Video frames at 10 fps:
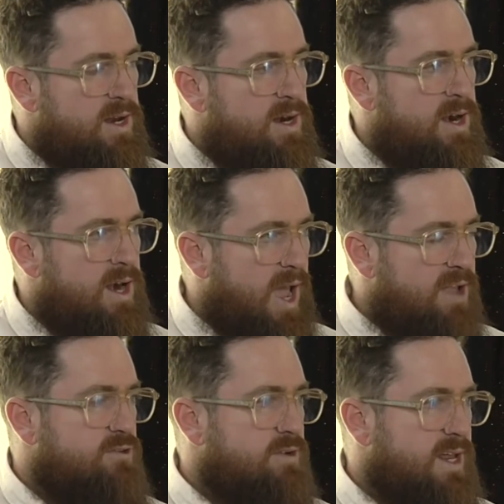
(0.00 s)

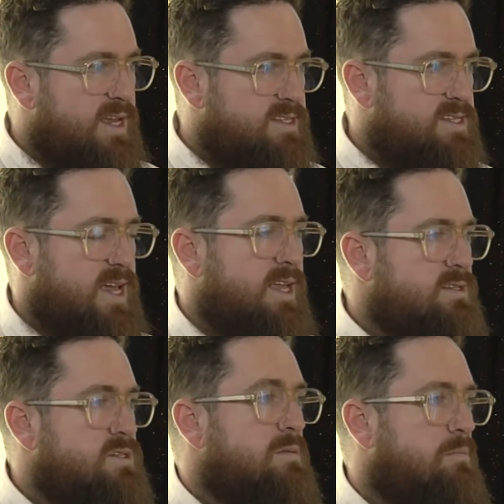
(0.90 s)
naturally tend
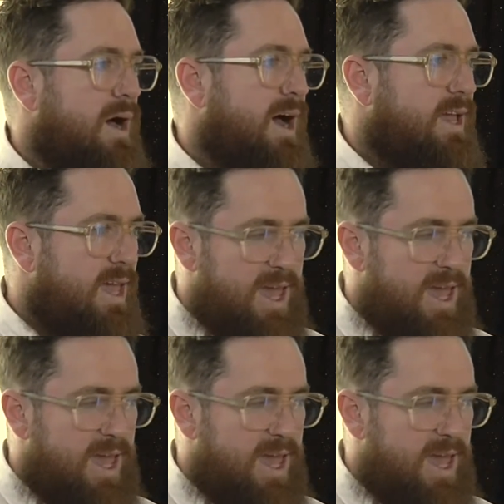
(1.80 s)
to buck